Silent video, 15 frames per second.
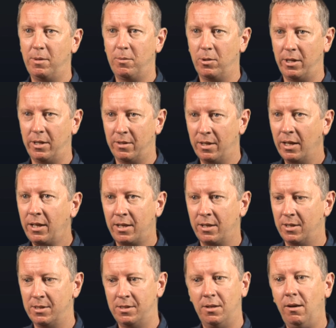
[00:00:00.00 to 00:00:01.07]
to me, what do you think?
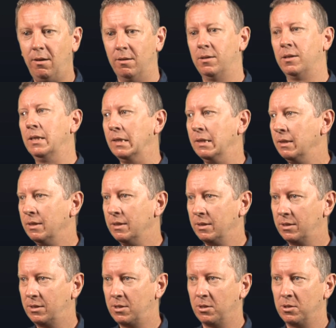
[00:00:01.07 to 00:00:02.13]
And I said, oh,
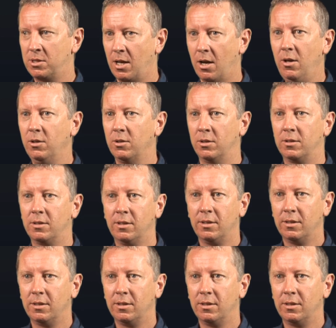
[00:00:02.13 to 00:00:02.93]
it's too slow.